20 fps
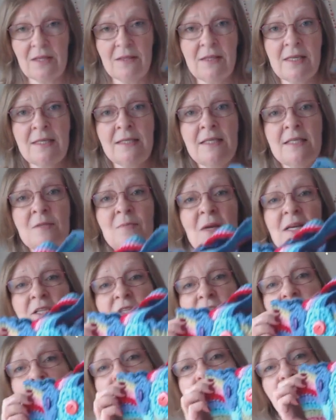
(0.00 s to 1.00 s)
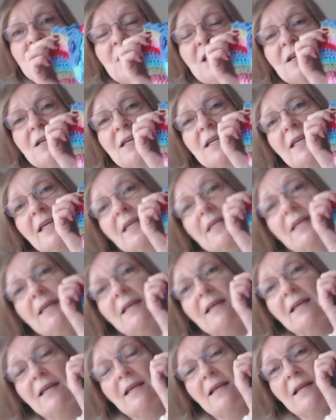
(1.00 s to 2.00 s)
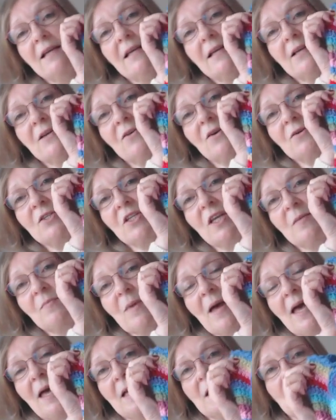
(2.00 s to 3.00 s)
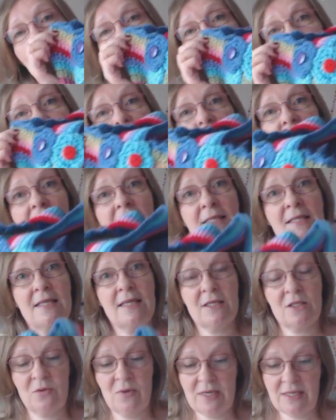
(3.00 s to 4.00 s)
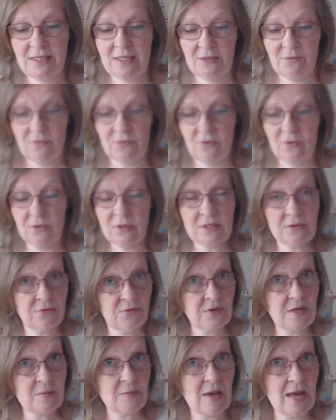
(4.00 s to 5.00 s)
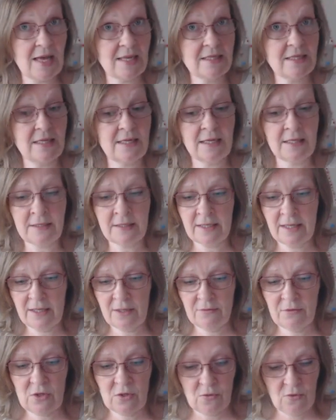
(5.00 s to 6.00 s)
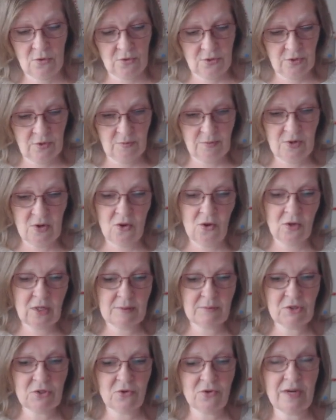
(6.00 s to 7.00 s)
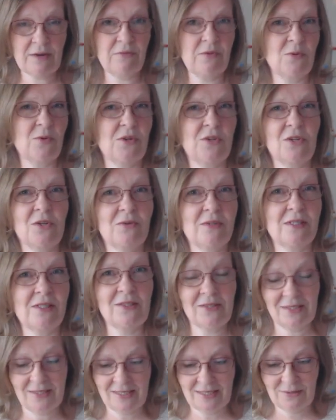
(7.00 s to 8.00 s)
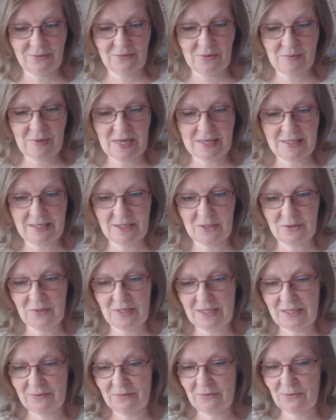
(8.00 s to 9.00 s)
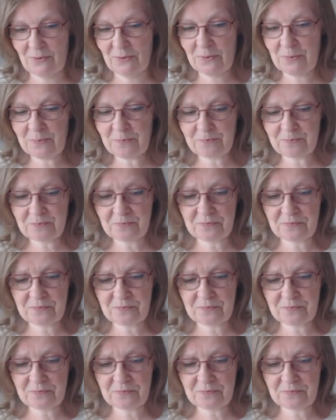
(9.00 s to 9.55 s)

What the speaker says: This is my Jolly Chunky crochet bag by Attic24. It's a free pattern. If you go on her blog, I'm sure everyone knows Lucy from Attic24.